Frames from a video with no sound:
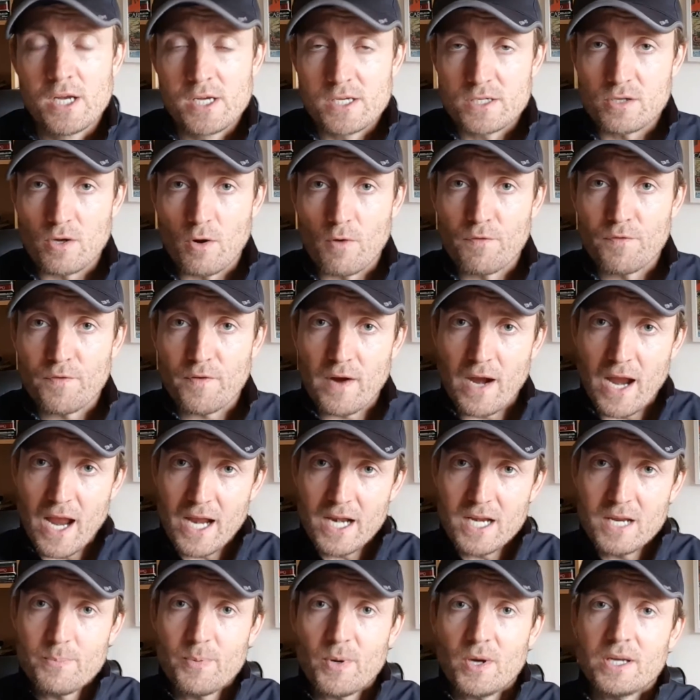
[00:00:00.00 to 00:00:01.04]
So for
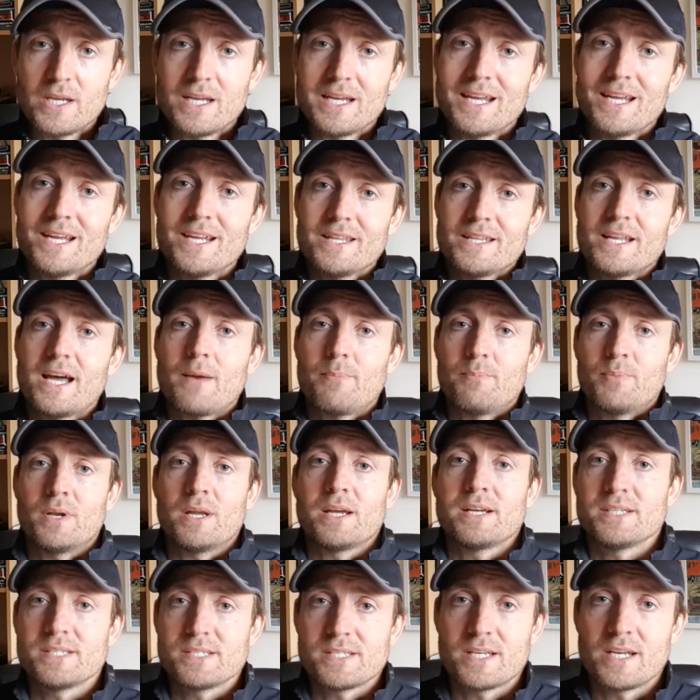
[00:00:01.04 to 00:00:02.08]
anybody in that
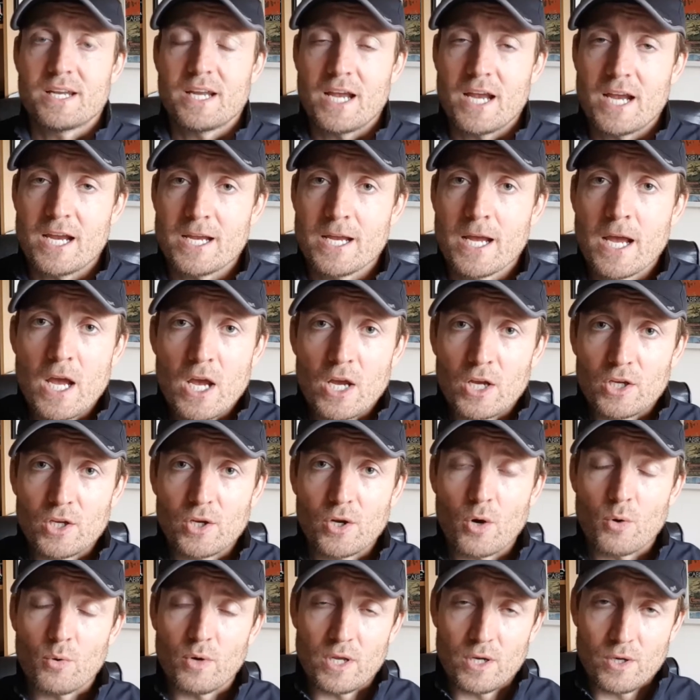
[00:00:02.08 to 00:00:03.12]
place today, you
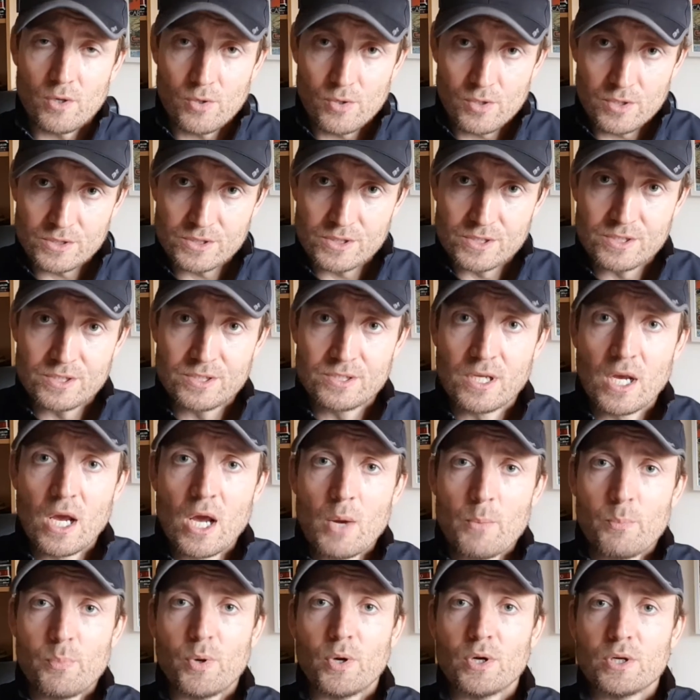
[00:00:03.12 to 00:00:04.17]
know, it hurts.
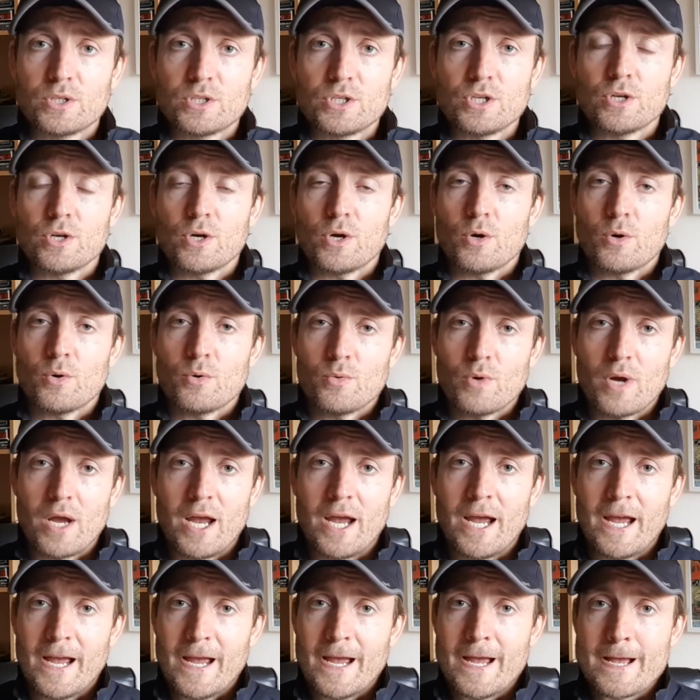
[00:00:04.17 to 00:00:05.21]
But, you
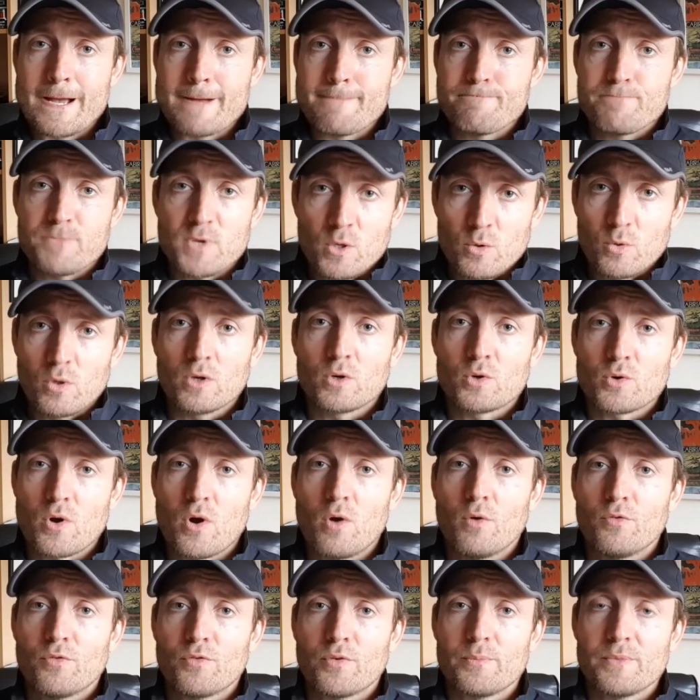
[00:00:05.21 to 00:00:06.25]
know, you will
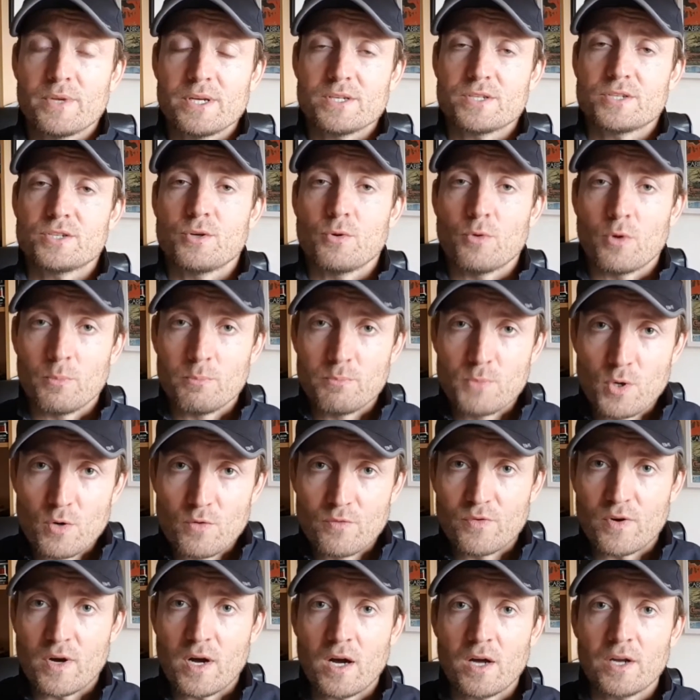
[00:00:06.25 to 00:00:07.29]
grow from this. You will
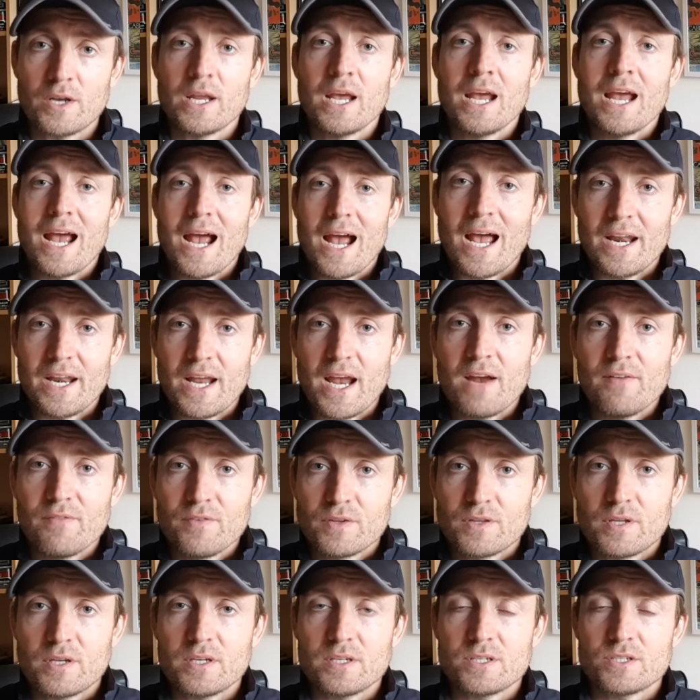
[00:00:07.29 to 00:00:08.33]
move on. And
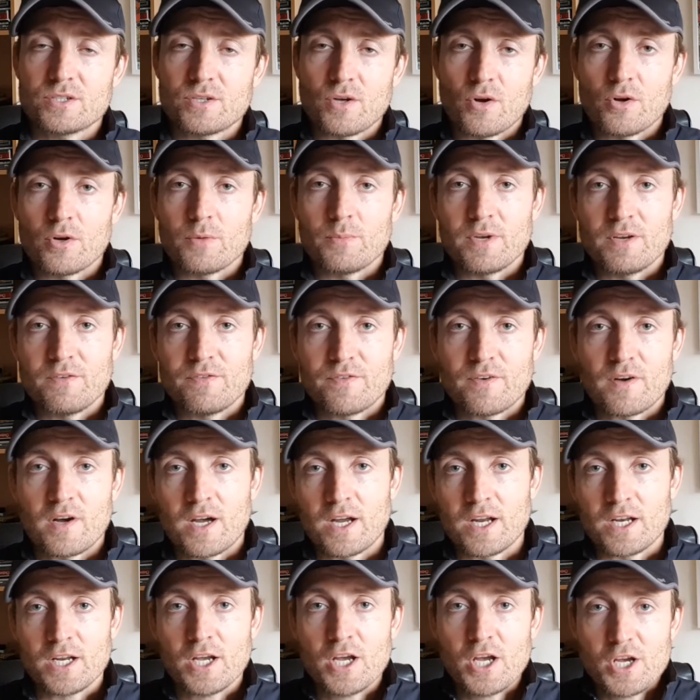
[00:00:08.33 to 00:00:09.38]
everything is going to be
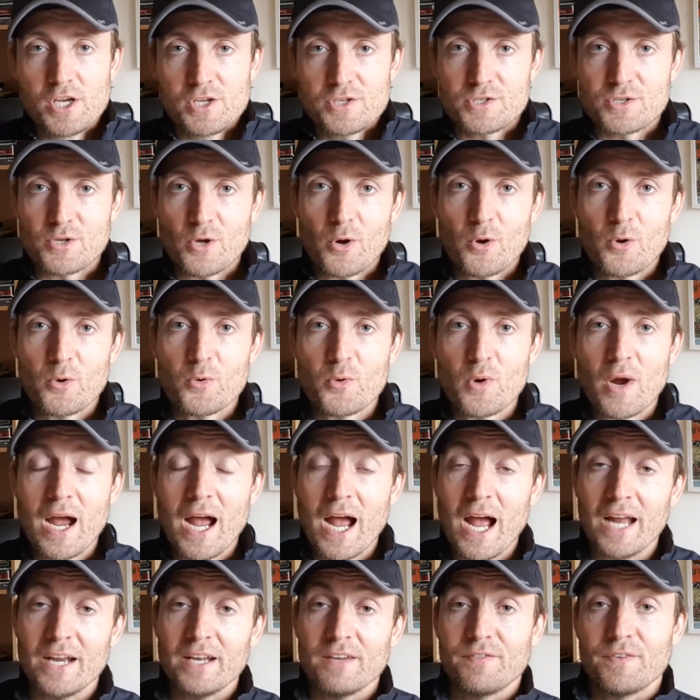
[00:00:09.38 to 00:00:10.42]
fine. So,
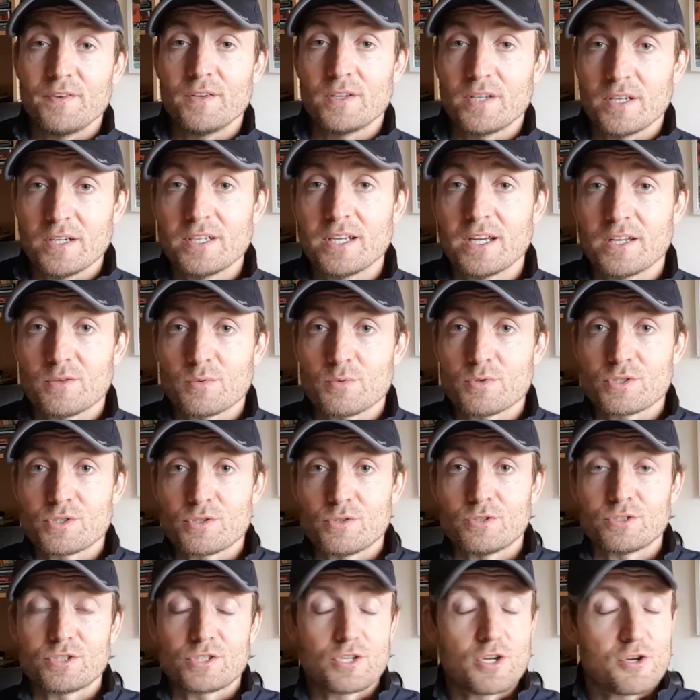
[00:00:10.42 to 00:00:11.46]
and if you did get the
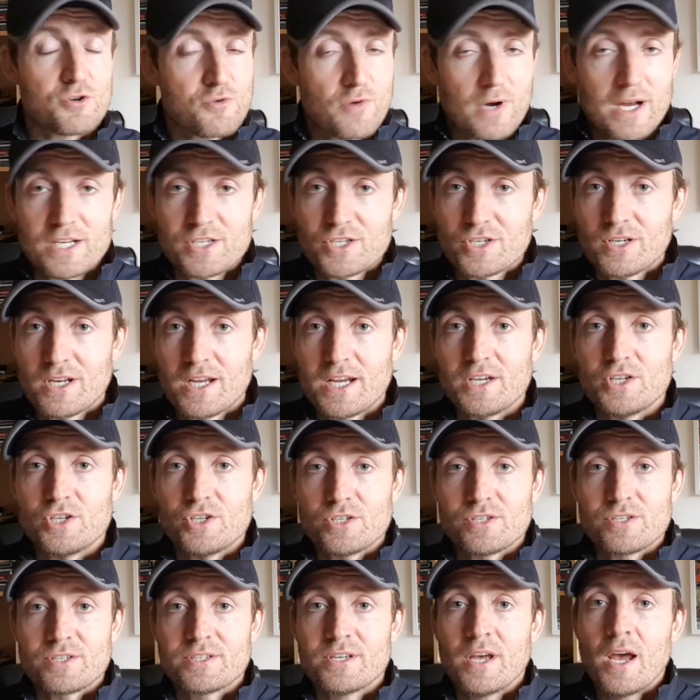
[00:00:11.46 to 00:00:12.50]
results,
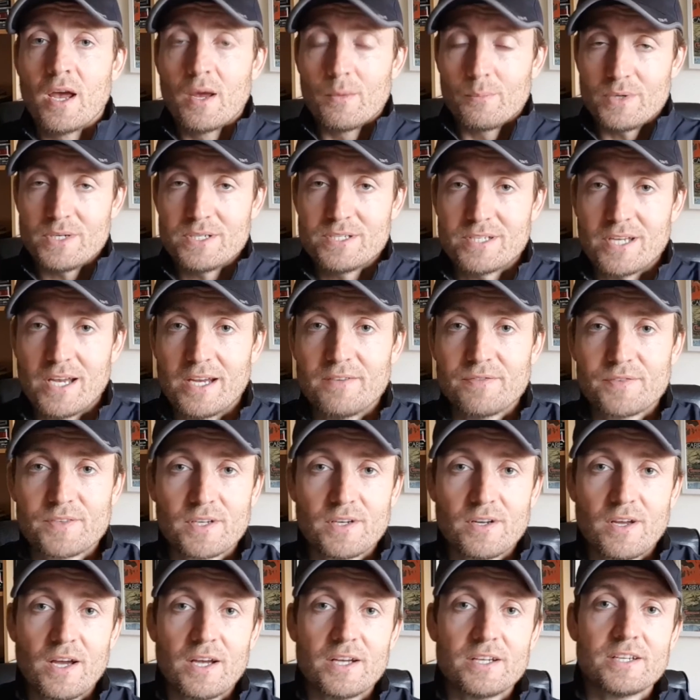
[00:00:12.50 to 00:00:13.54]
congratulations. Be safe
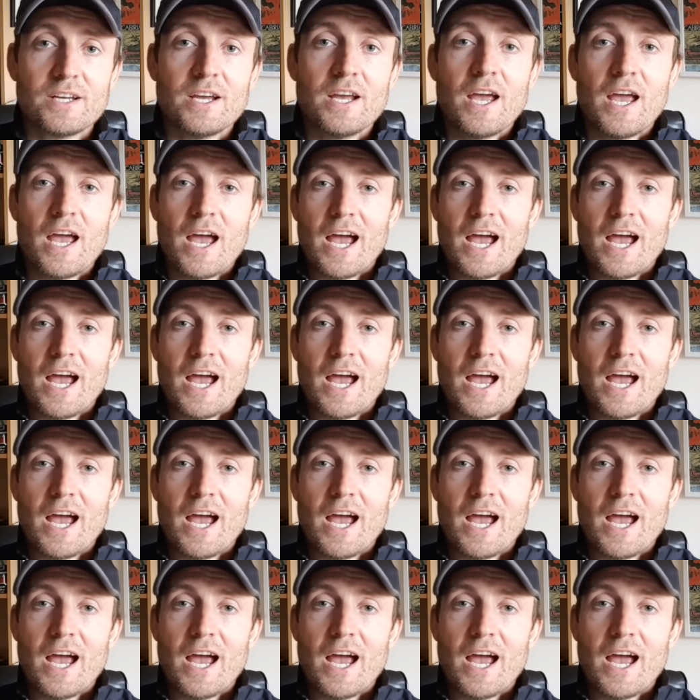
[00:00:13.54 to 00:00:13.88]
tonight.